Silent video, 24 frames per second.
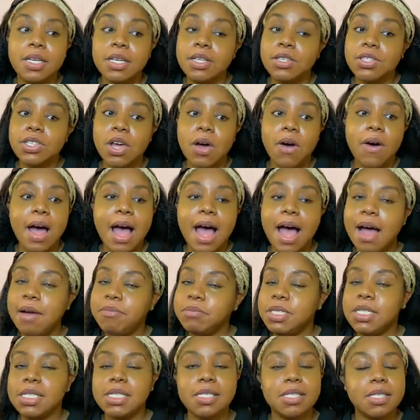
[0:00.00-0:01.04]
So
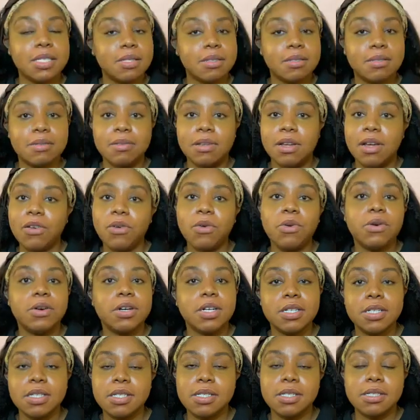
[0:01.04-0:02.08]
I'm just, of
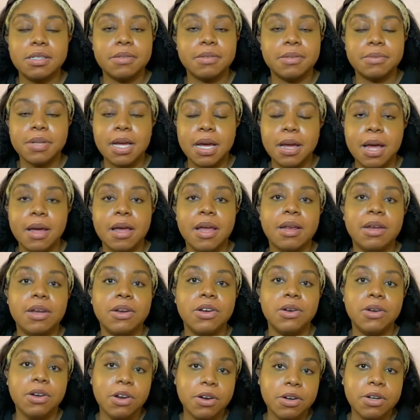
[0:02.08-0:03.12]
course,
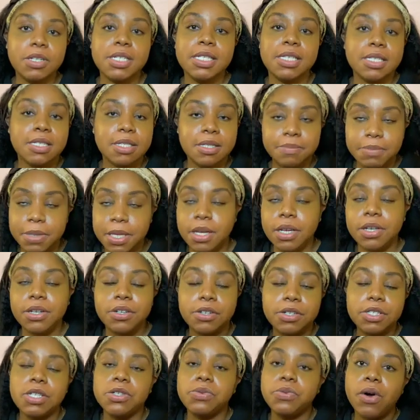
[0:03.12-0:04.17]
nurses, being
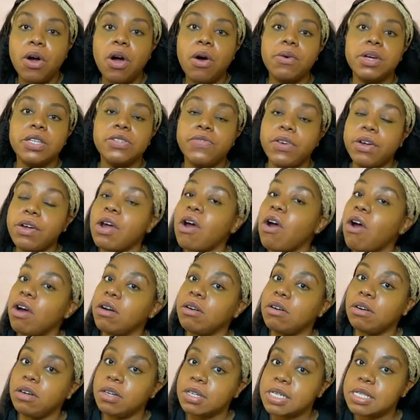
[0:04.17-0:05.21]
nurses, we're always very hard
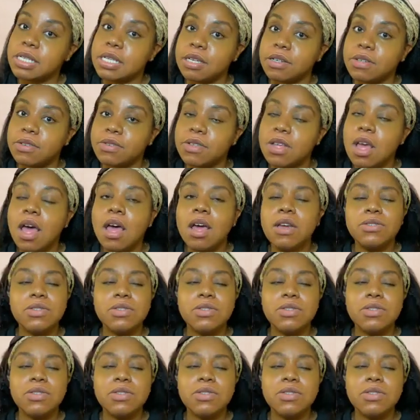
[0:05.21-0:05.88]
on ourselves.